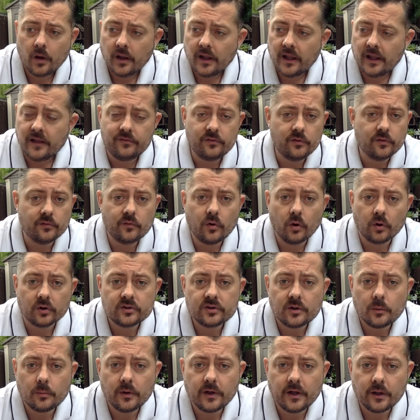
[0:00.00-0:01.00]
If you've got
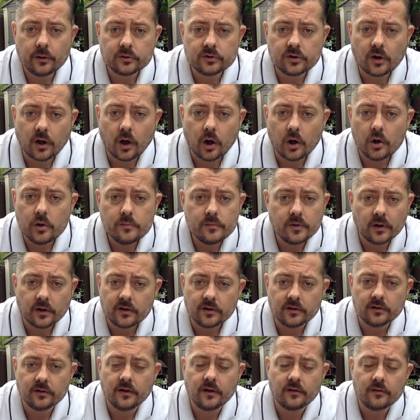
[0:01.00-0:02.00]
someone else at home that
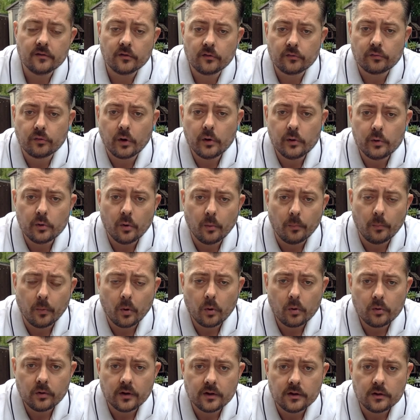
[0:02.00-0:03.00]
can throw you a
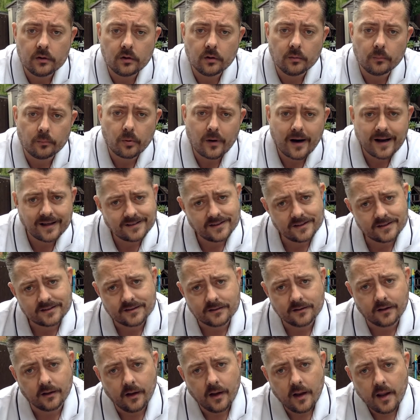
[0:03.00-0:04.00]
ball that you can practice
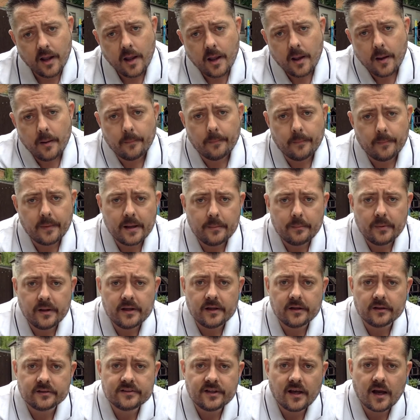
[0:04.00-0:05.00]
and
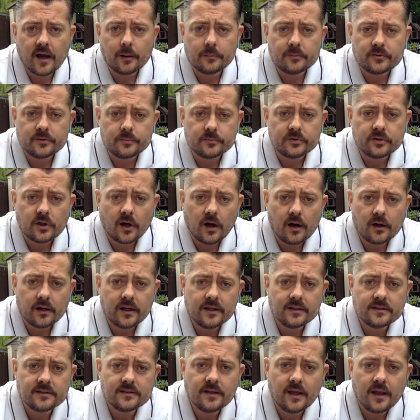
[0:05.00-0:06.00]
maybe set up some
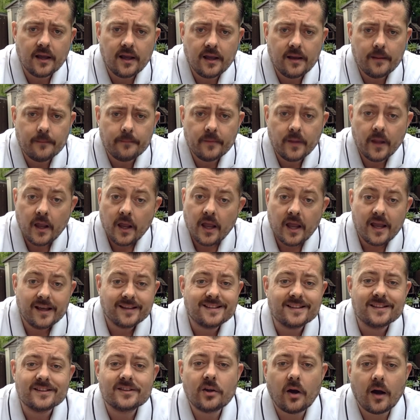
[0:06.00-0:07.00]
targets to hit, it's
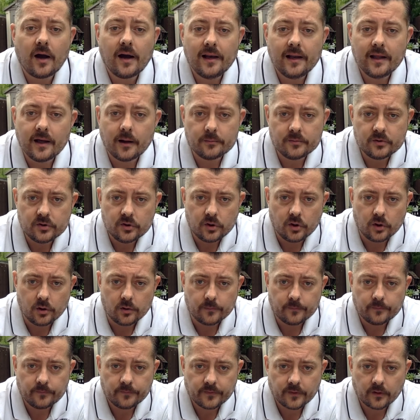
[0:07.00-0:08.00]
entirely up to you,
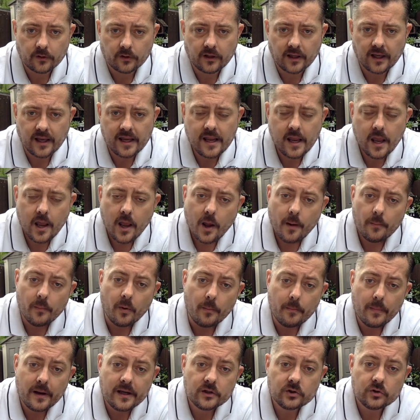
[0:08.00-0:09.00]
okay? But
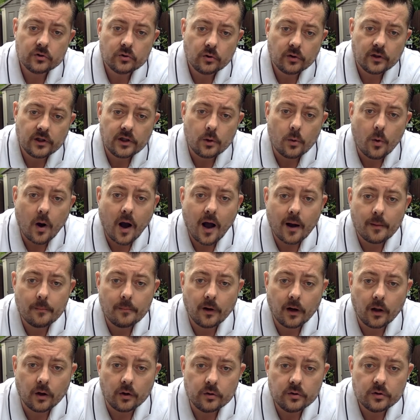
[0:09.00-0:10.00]
make sure that you
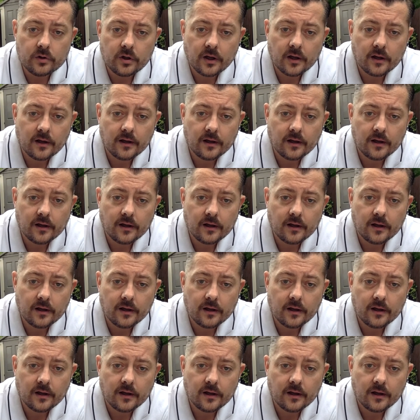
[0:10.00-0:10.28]
upload